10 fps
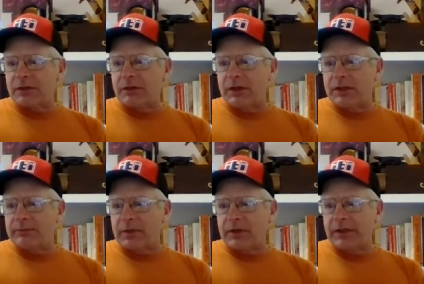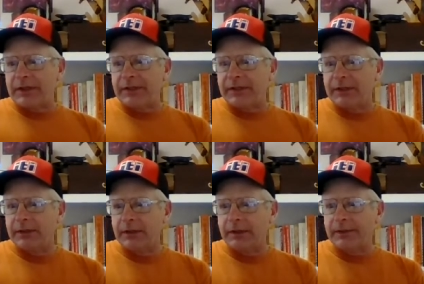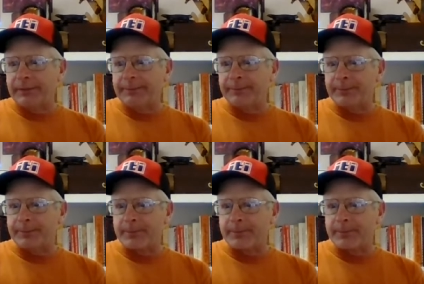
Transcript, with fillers: on my um,